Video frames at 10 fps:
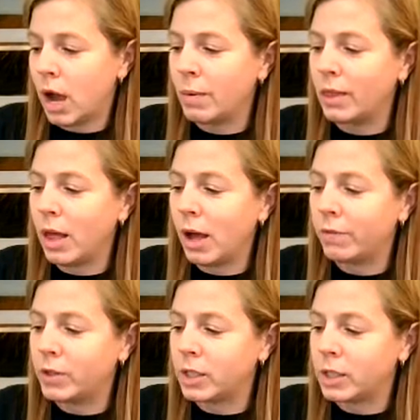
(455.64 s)
I would
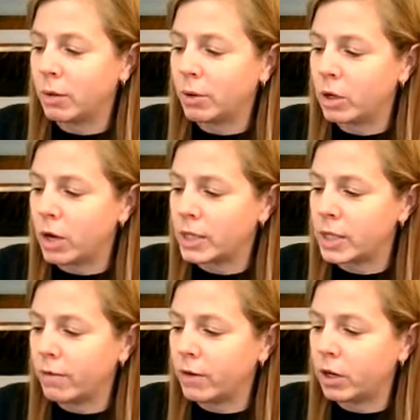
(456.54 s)
love to see what you
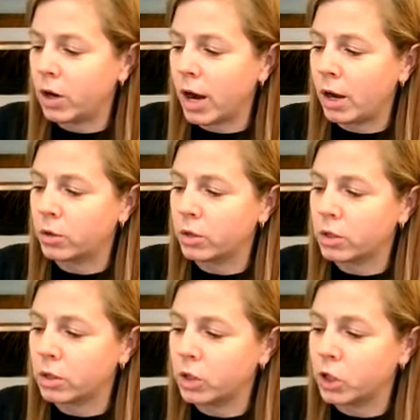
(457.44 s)
guys have in your
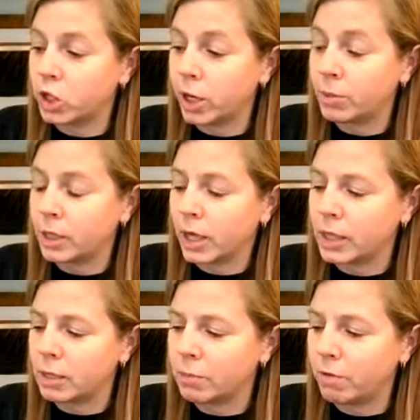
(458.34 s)
house shaped
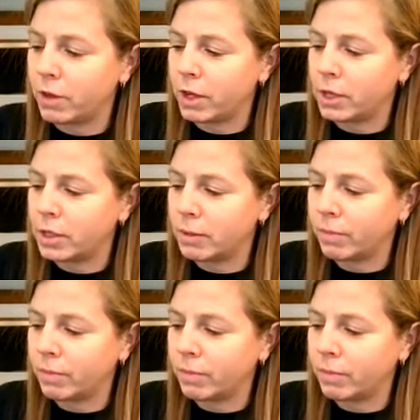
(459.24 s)
like some of these.